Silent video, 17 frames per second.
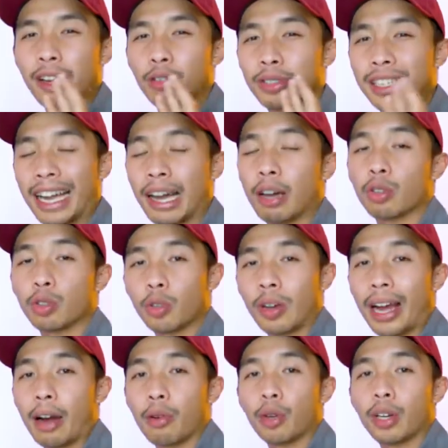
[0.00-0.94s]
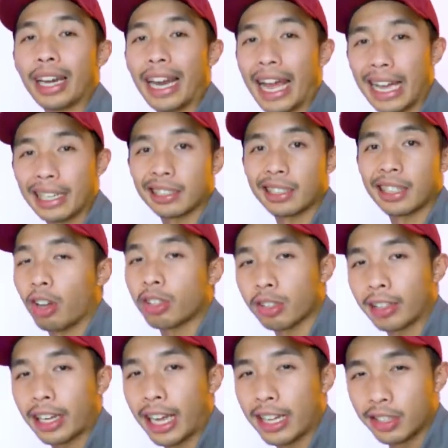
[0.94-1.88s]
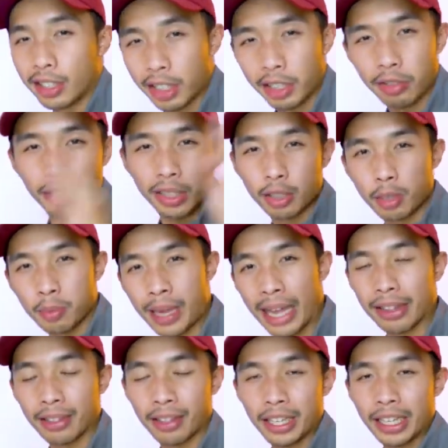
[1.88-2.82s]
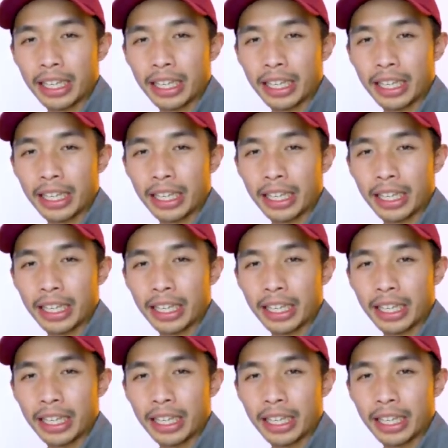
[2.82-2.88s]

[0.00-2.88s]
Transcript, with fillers: now down to our last AutoCAD secret command